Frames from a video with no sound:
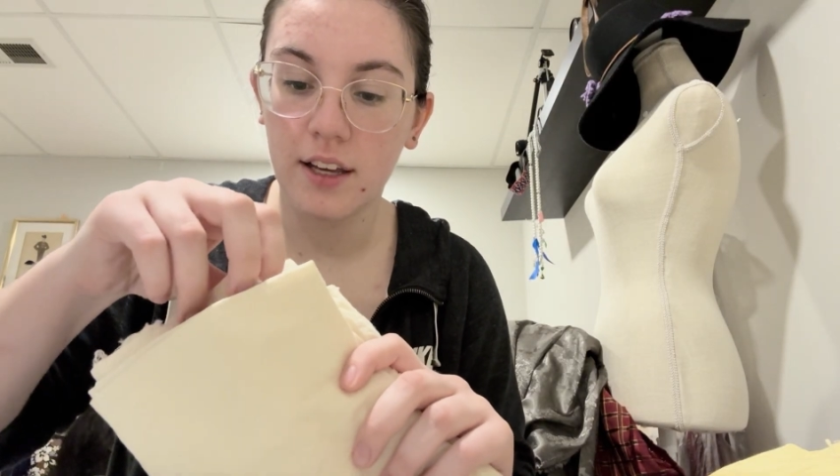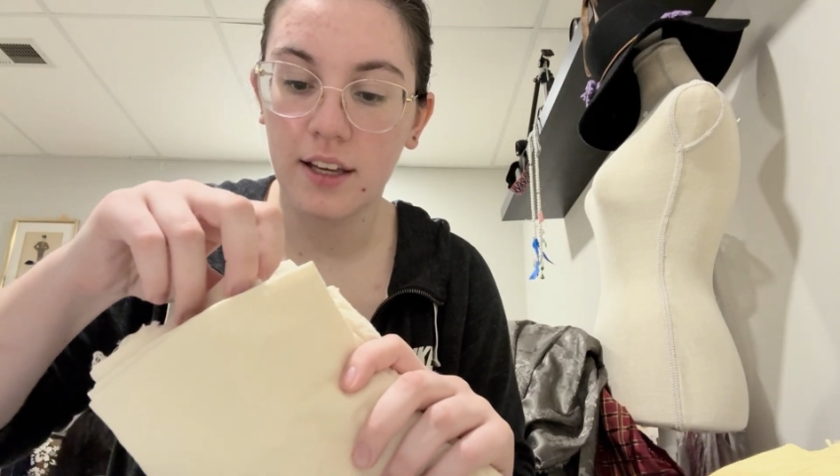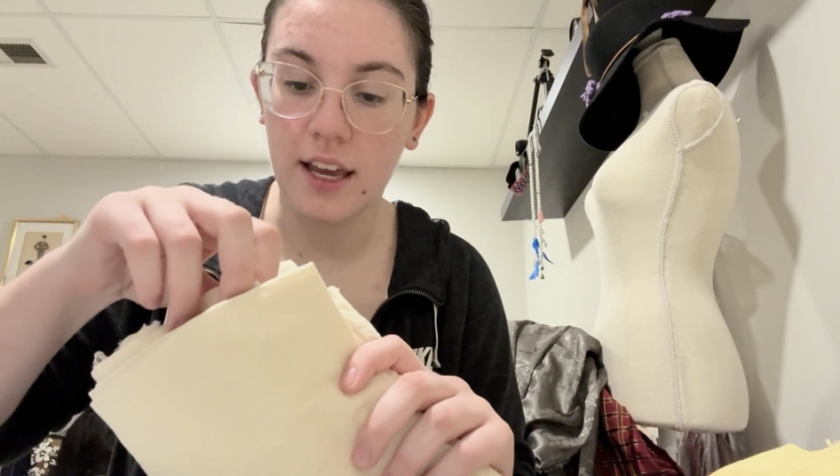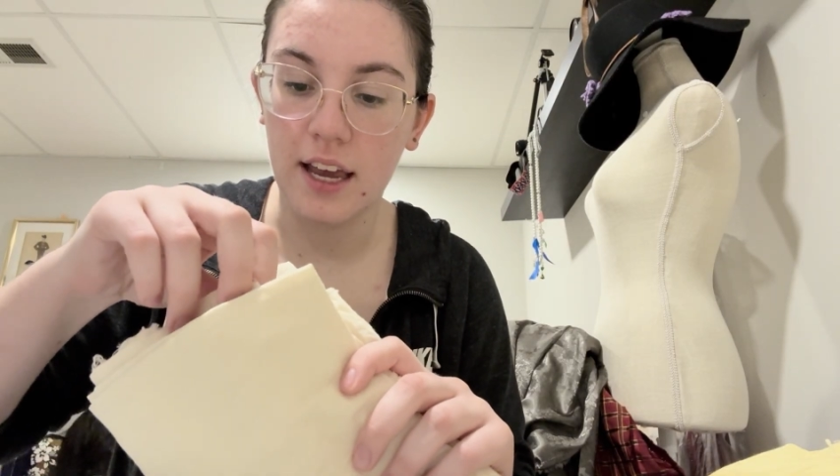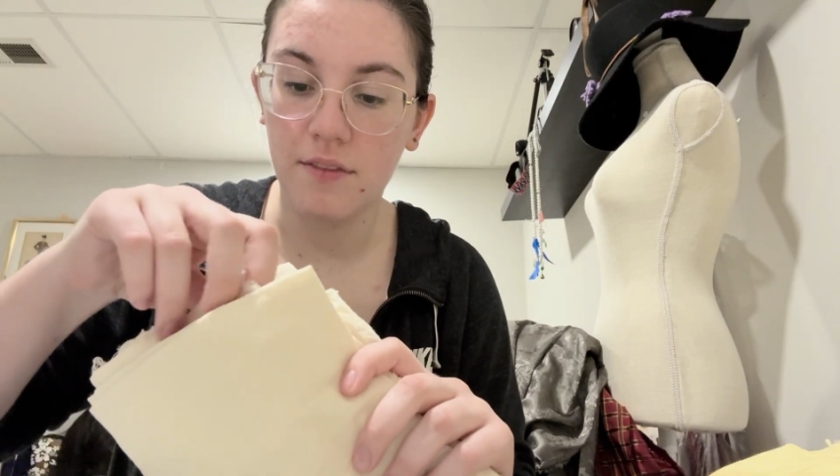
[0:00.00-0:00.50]

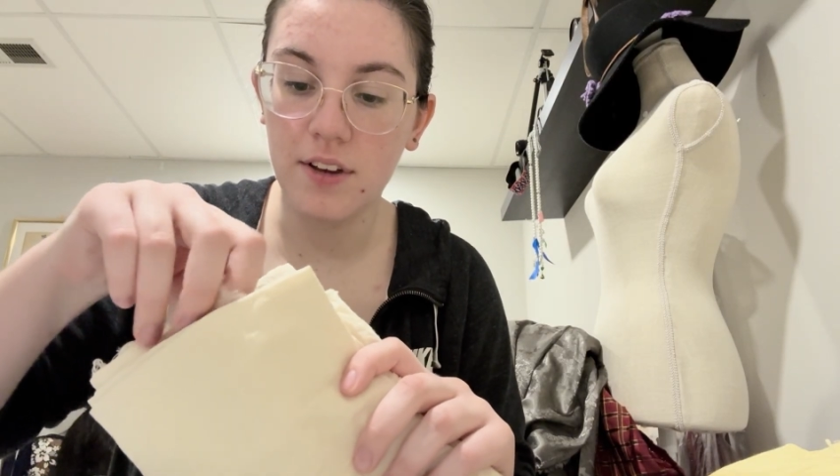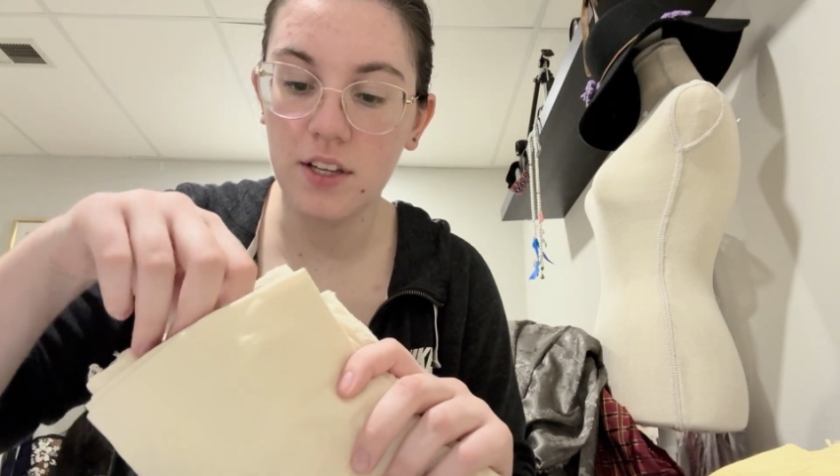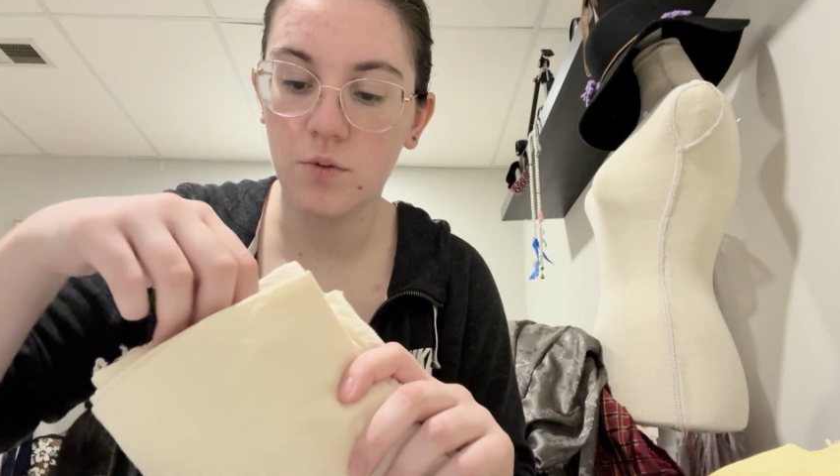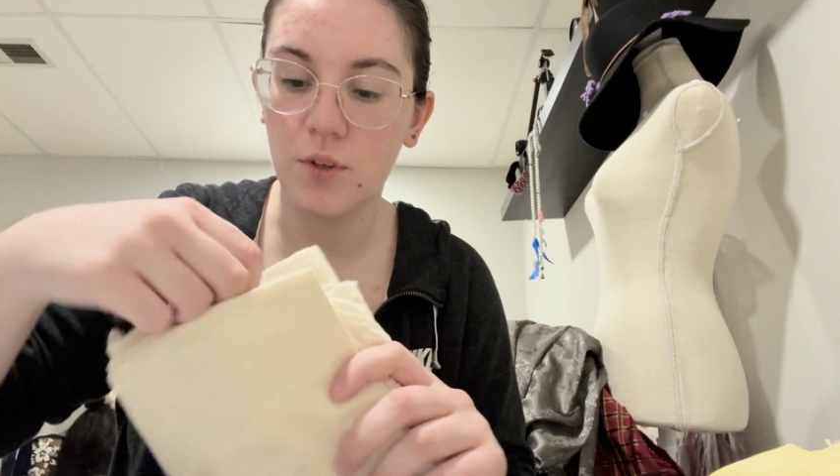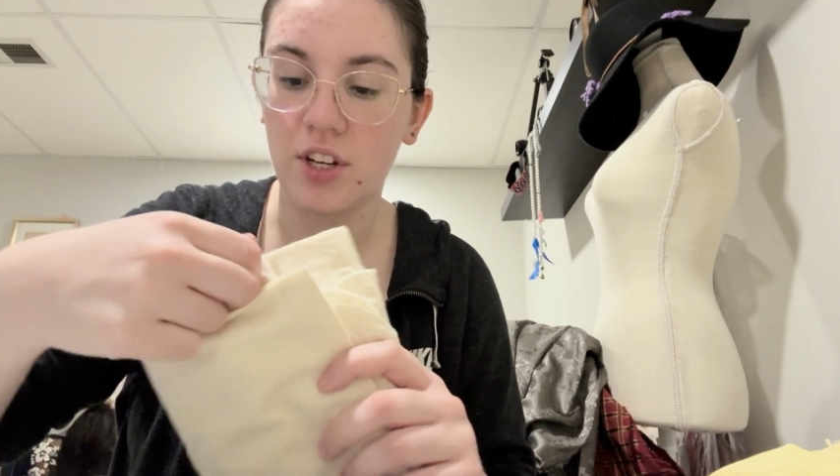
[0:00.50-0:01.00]

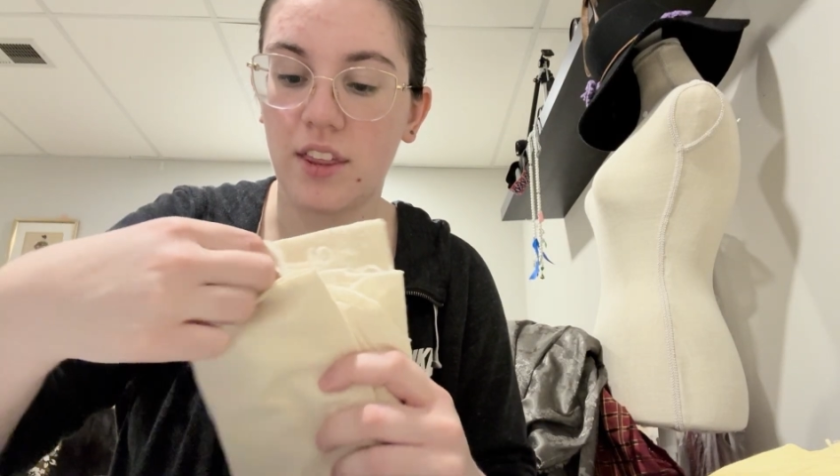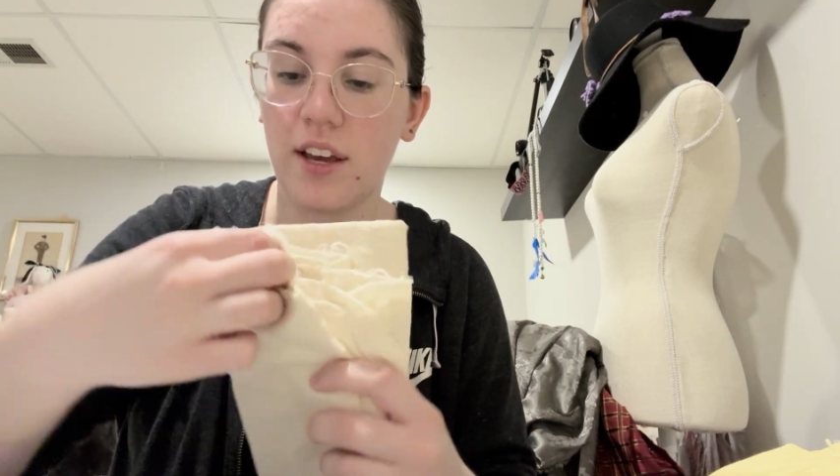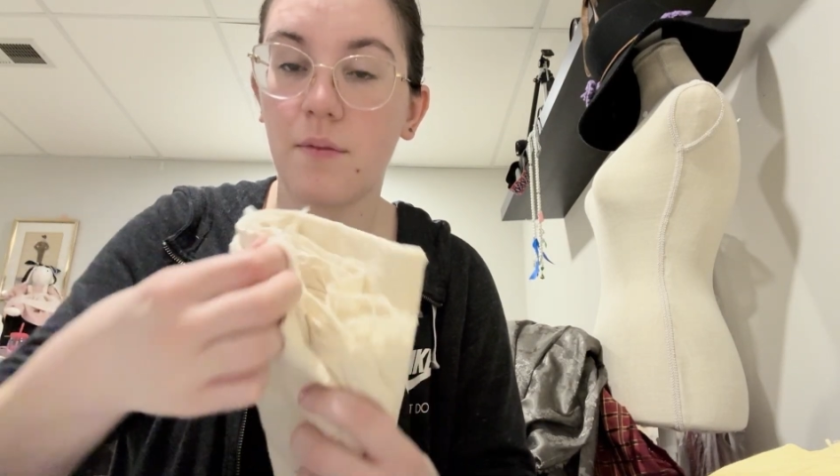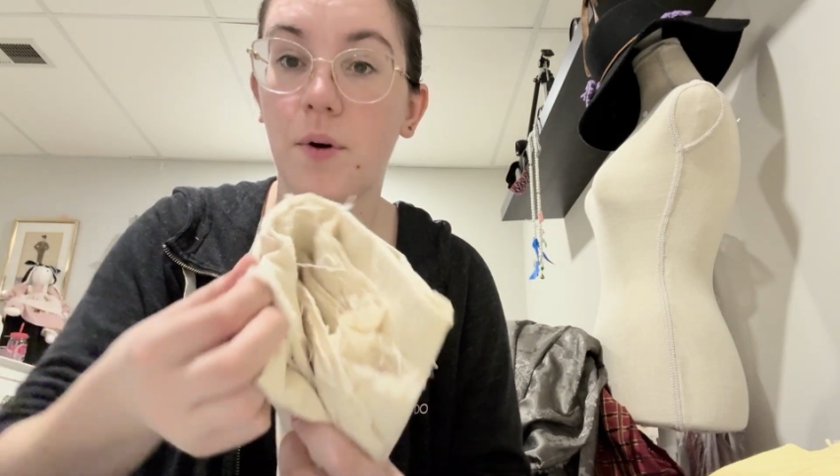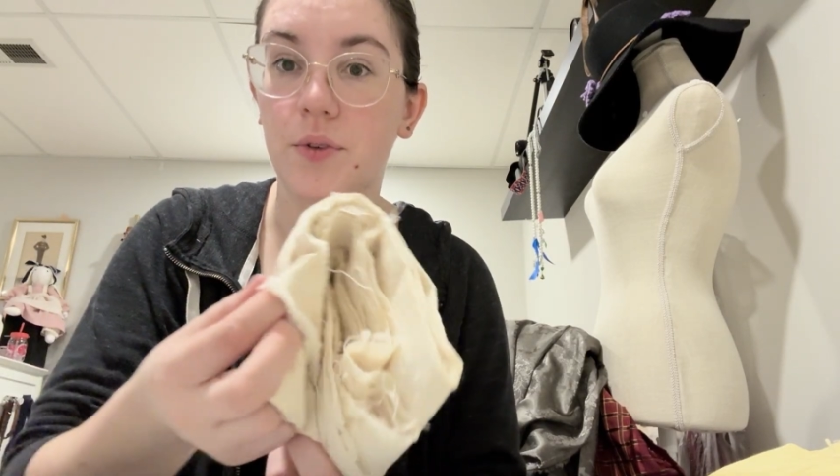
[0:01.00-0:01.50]
canvas, which I
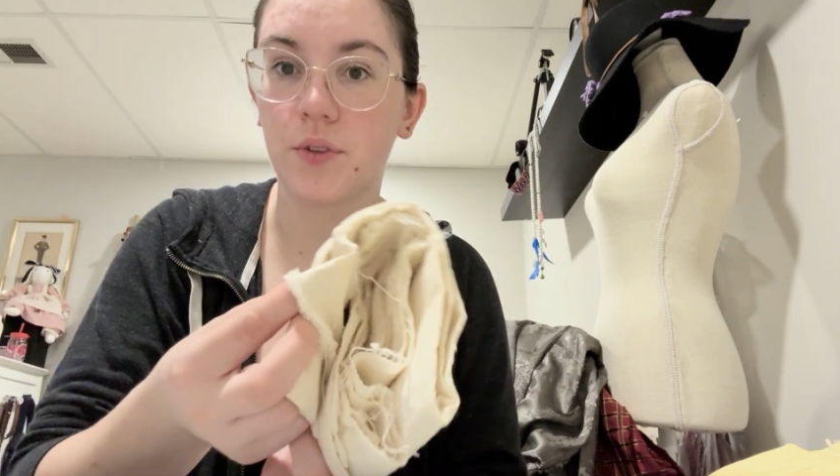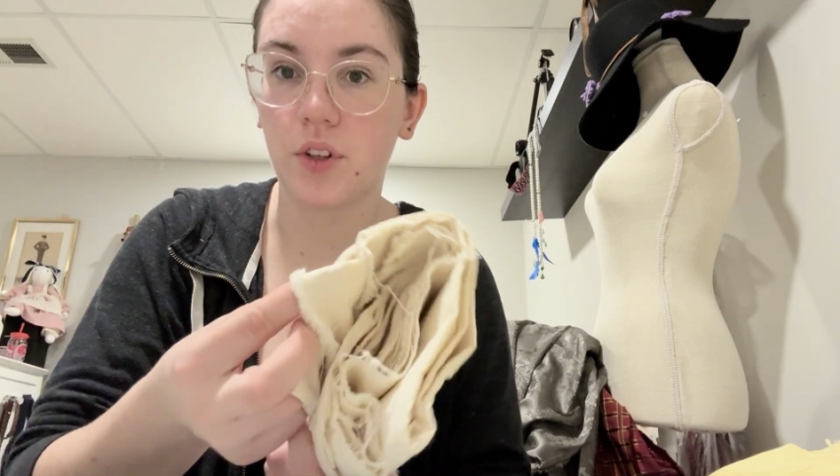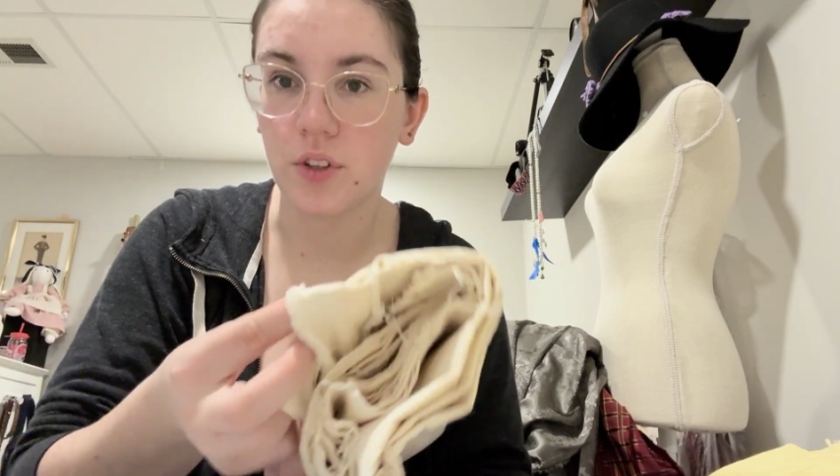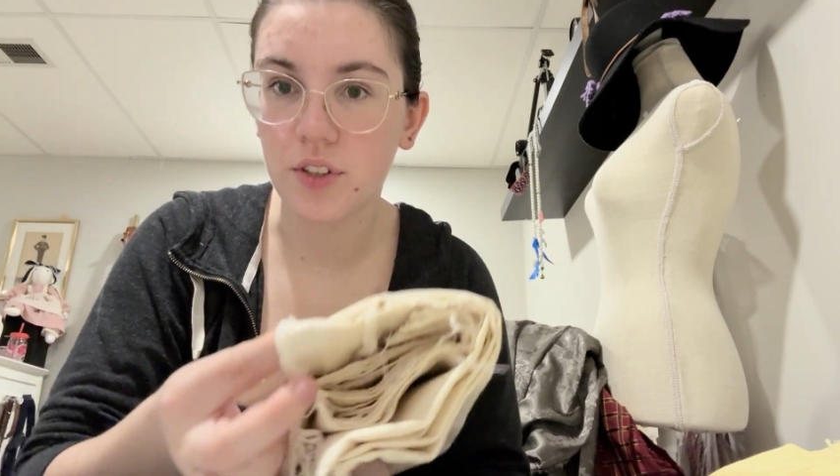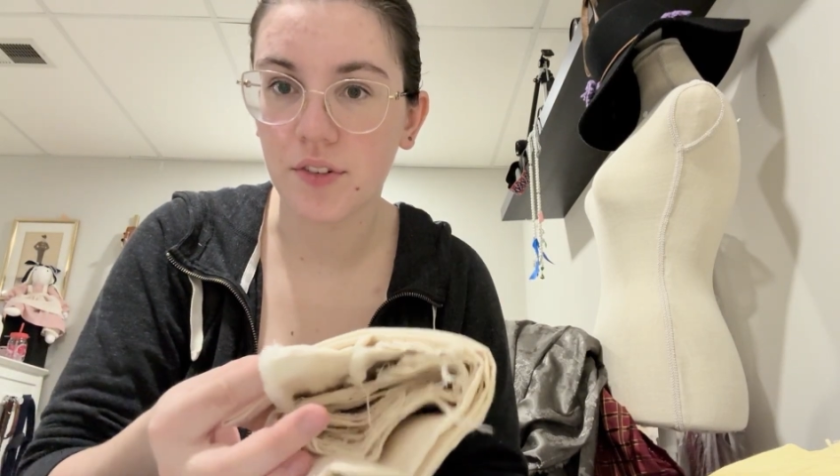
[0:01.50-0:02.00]
think most
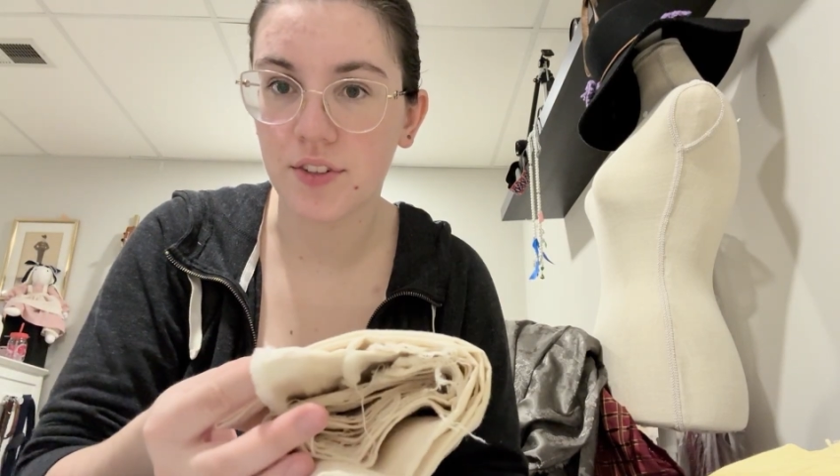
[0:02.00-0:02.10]
closely